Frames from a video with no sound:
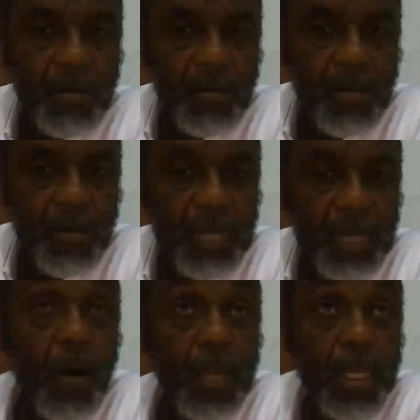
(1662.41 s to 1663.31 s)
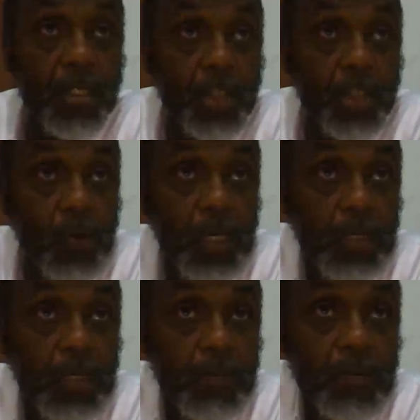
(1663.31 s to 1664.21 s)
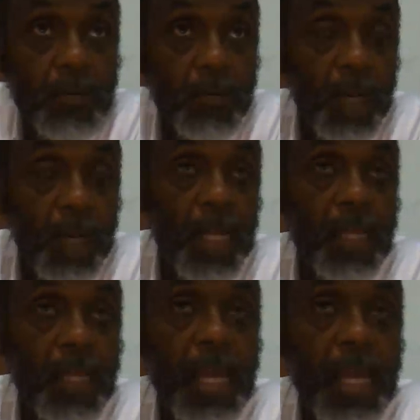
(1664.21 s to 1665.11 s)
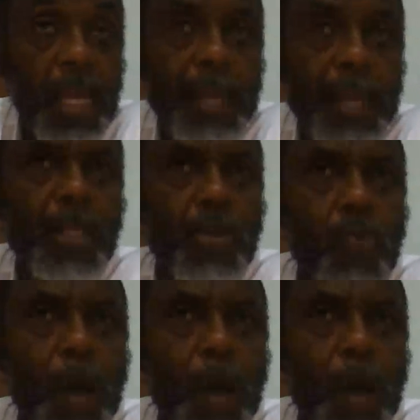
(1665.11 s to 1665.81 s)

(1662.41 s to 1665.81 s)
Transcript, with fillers: That's all he is to it. Anything else will have to do what?